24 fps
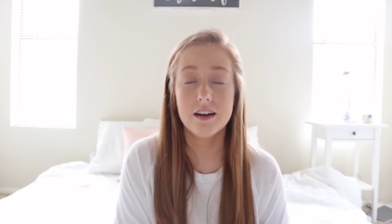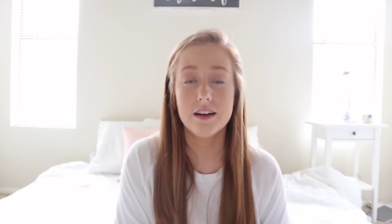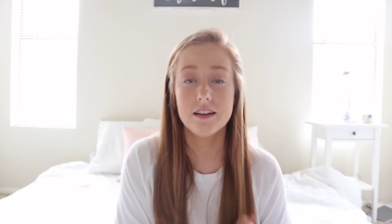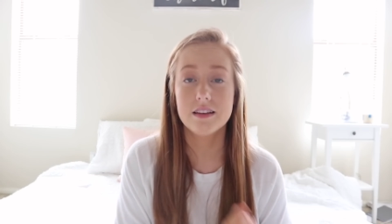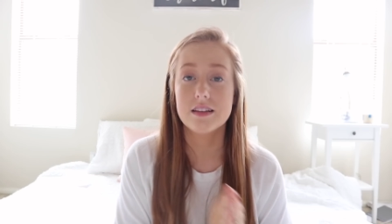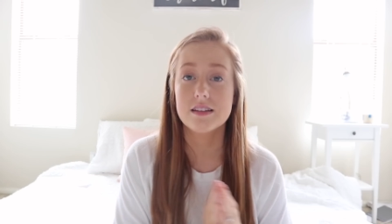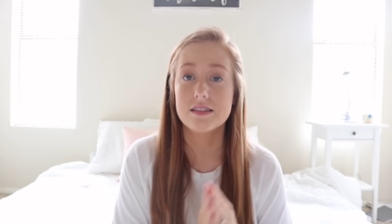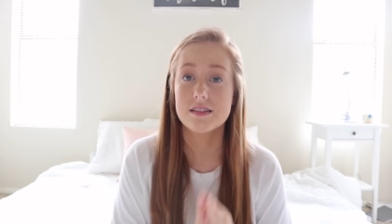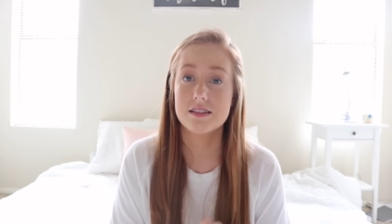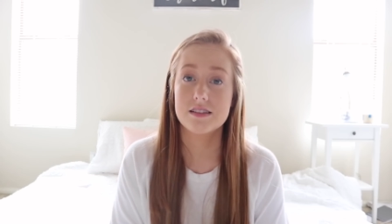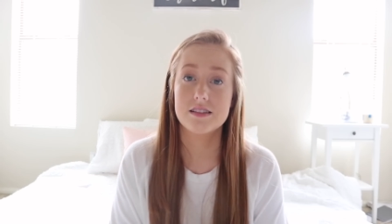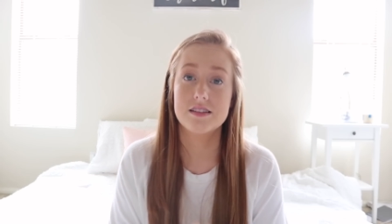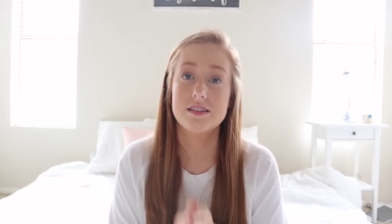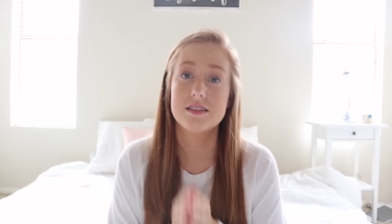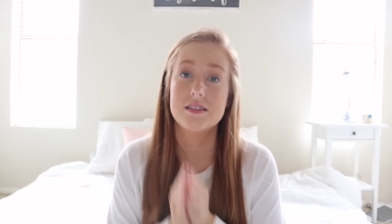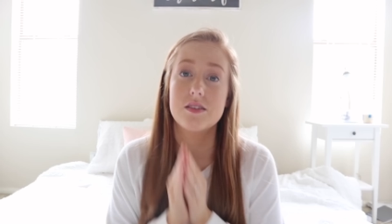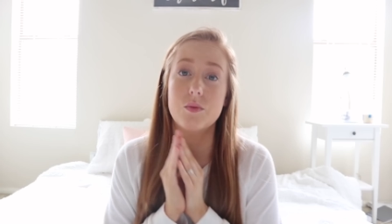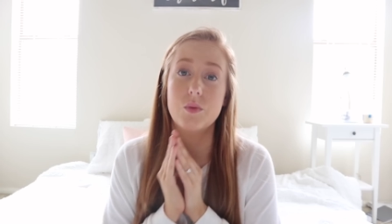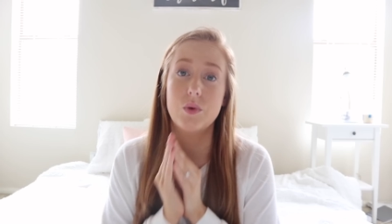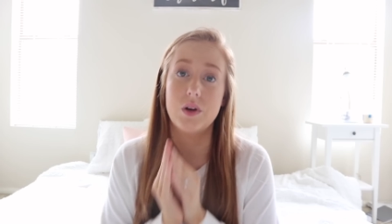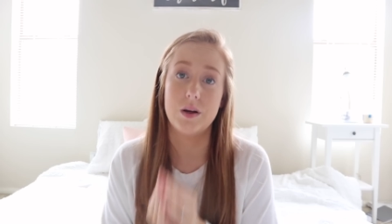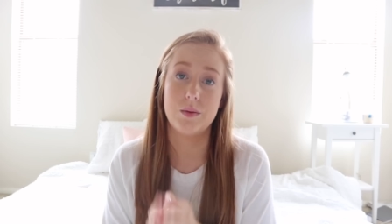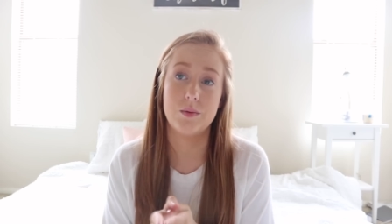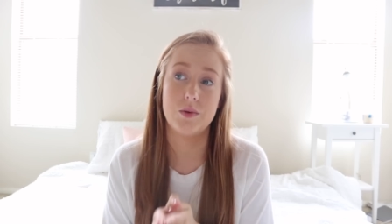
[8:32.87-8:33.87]
and this is
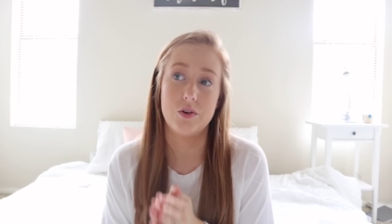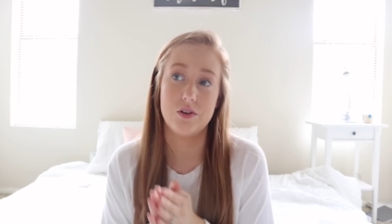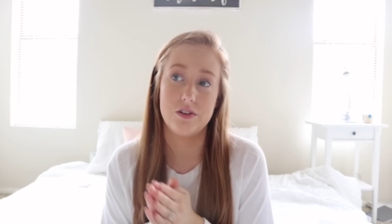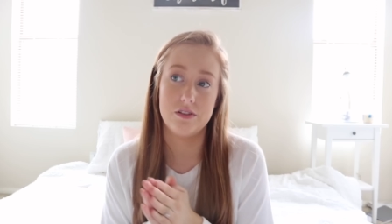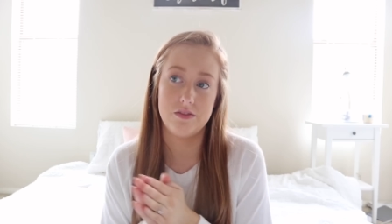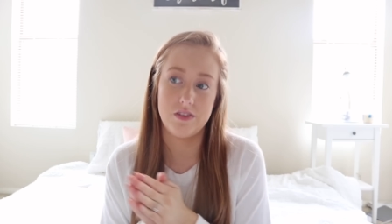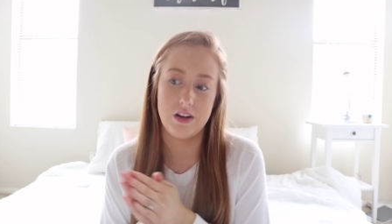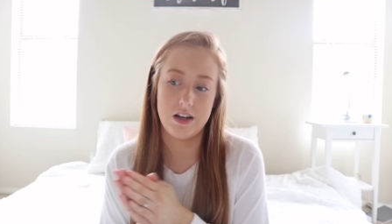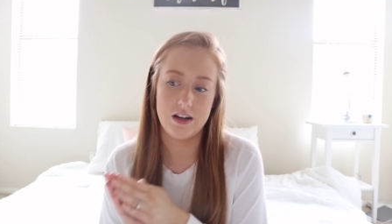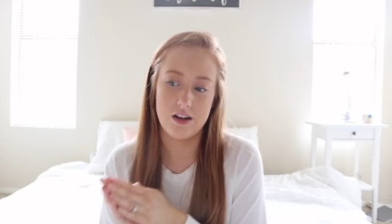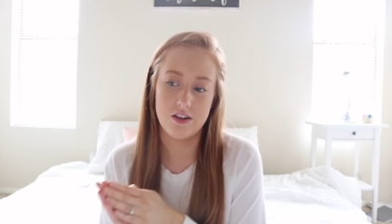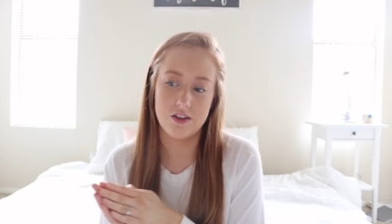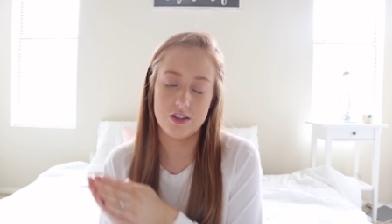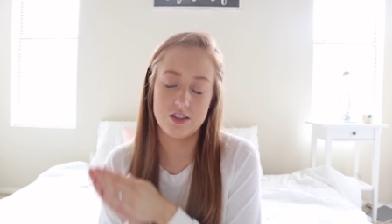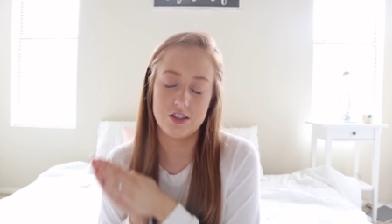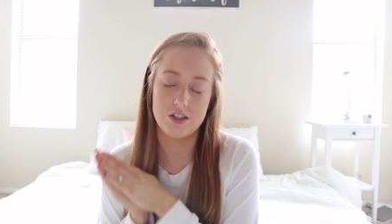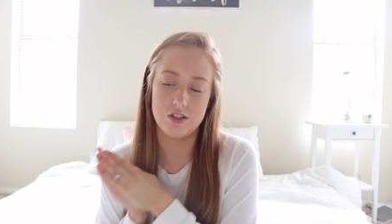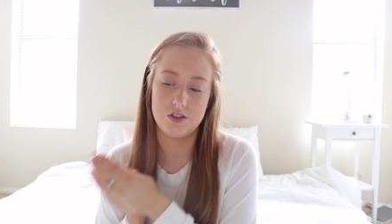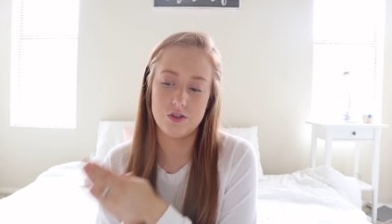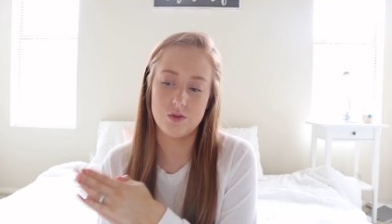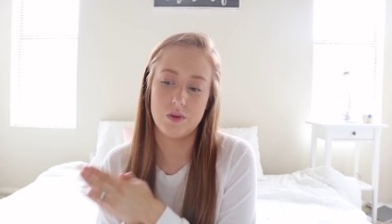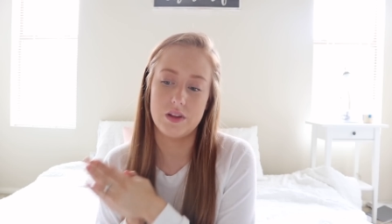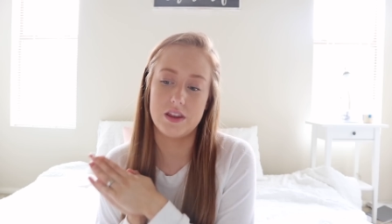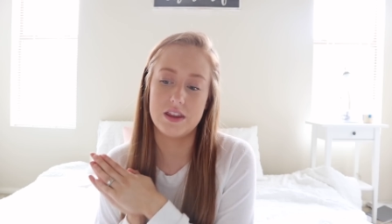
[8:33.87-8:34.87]
when I'm going to find out the
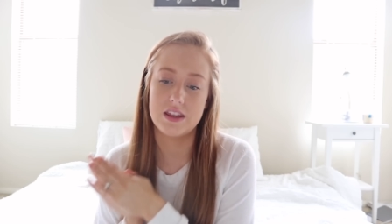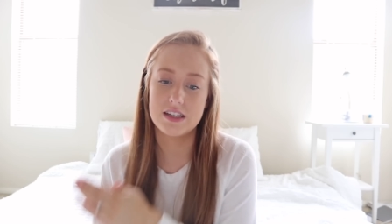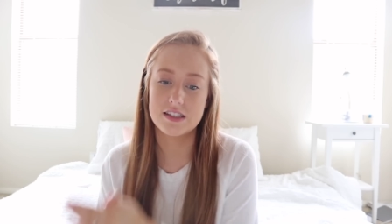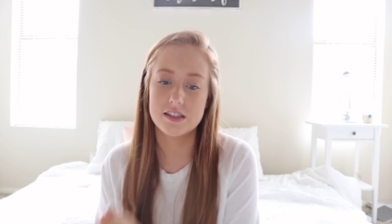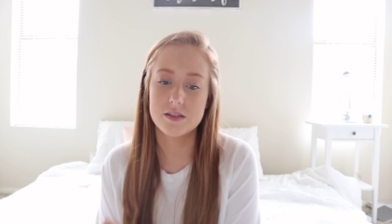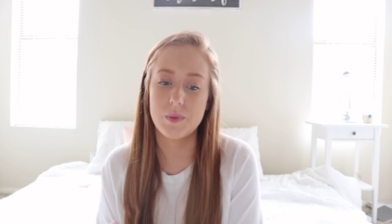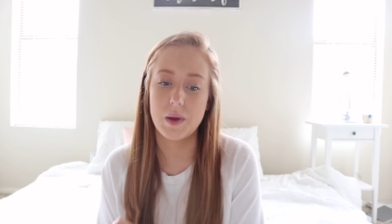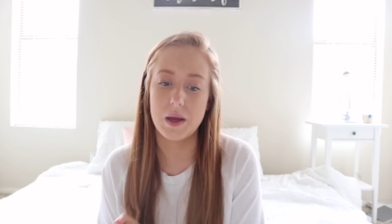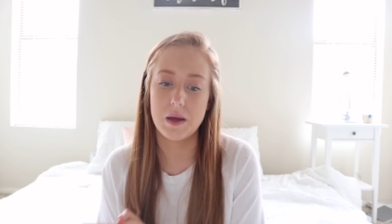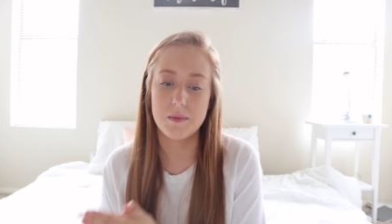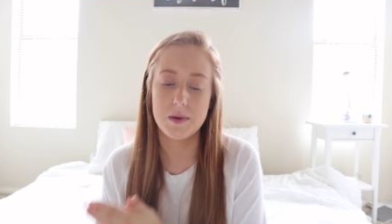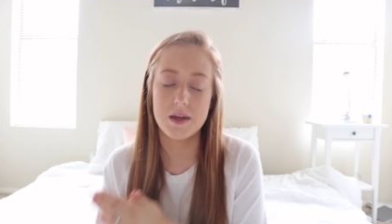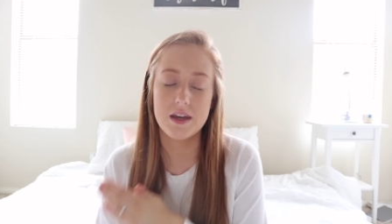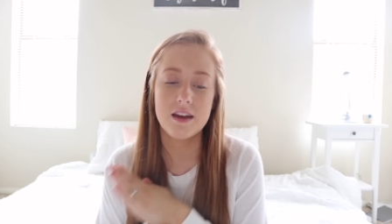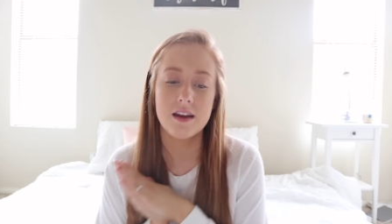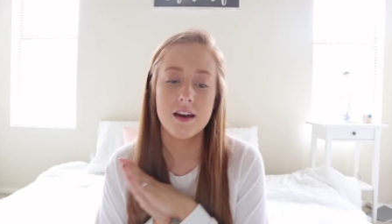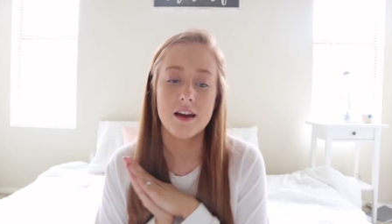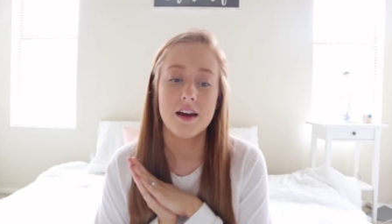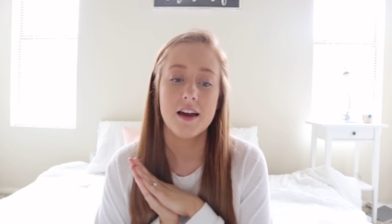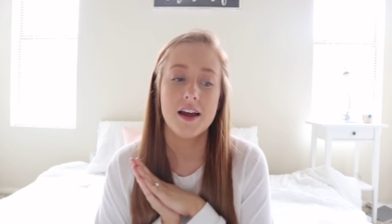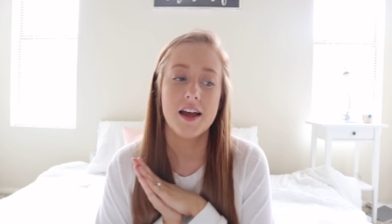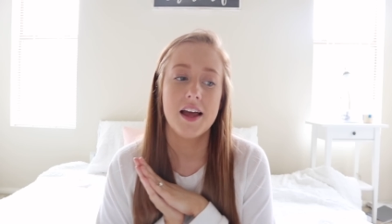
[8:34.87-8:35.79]
gender with this baby,